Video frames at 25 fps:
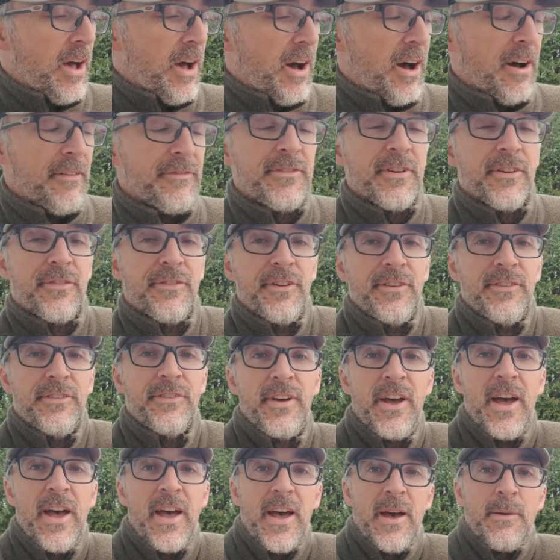of different
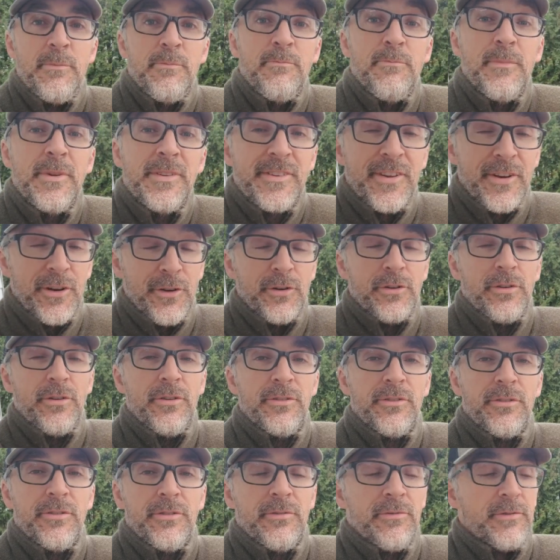tab
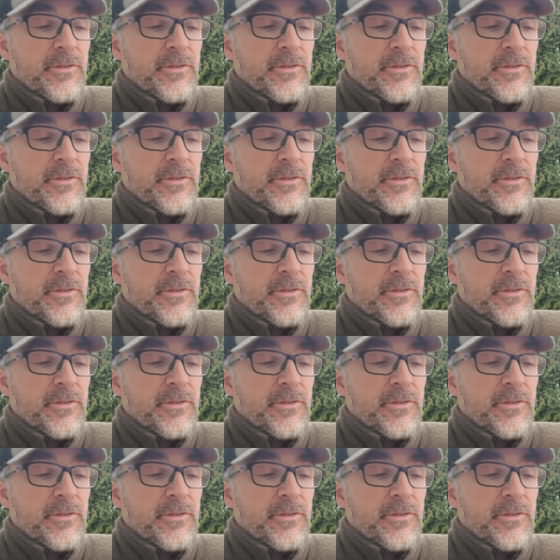materials.